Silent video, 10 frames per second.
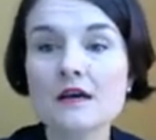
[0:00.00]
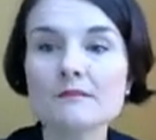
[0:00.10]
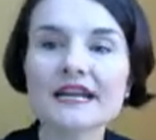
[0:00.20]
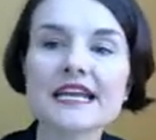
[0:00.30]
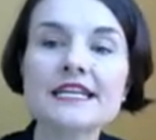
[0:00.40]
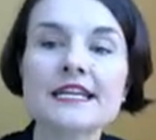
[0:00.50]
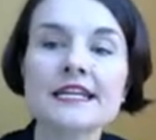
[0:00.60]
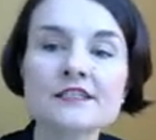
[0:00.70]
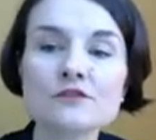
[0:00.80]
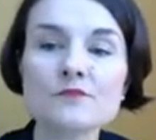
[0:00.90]
but it
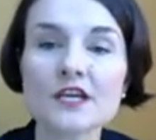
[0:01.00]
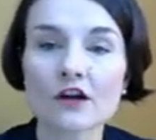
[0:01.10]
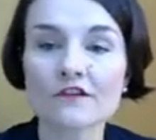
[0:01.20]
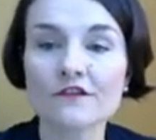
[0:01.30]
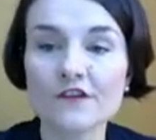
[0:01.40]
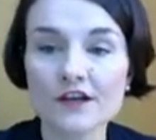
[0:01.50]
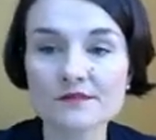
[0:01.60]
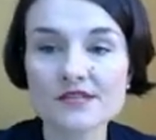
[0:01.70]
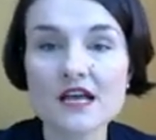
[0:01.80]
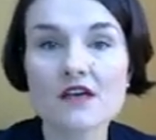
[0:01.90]
needs to be
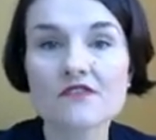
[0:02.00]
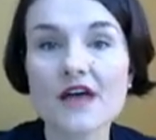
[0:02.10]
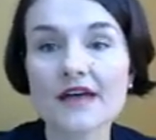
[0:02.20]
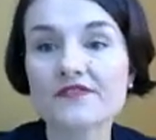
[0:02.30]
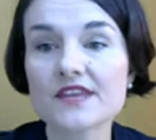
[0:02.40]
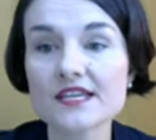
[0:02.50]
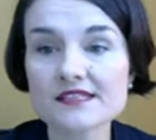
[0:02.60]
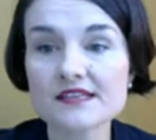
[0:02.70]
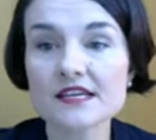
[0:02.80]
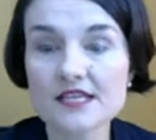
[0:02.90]
confirmed that
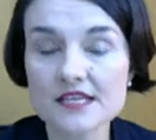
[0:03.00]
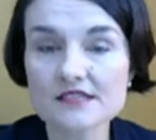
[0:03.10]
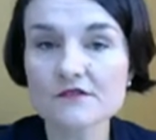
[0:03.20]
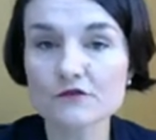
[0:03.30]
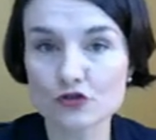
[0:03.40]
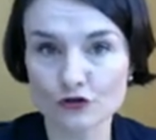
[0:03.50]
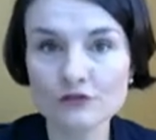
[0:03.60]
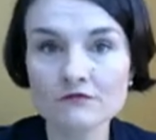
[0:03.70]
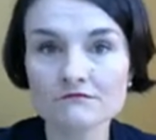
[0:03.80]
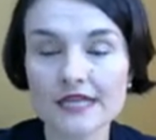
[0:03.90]
this is
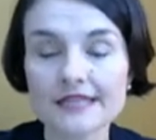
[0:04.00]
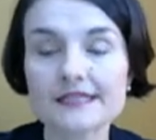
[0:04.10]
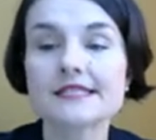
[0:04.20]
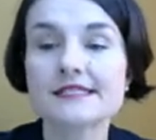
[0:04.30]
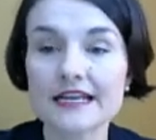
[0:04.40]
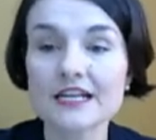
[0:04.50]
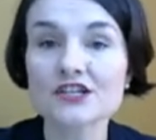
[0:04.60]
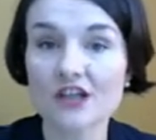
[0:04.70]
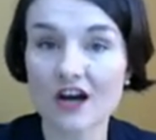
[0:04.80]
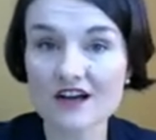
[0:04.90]
true, that the
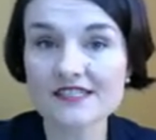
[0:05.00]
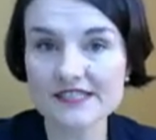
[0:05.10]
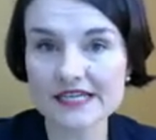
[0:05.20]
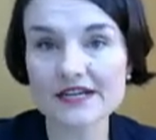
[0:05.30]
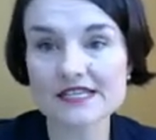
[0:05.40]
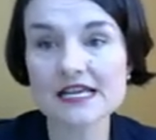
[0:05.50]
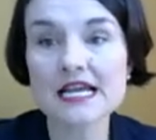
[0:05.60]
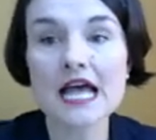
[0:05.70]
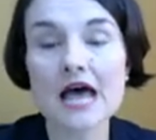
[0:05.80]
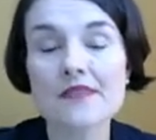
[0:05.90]
sellers are serious,
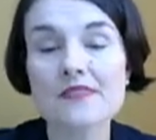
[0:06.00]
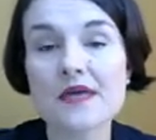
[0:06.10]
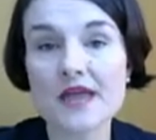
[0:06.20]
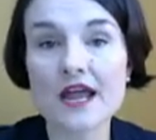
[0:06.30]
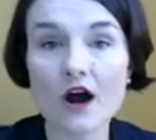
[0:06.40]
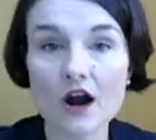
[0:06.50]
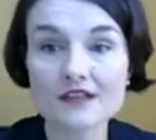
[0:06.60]
and that they are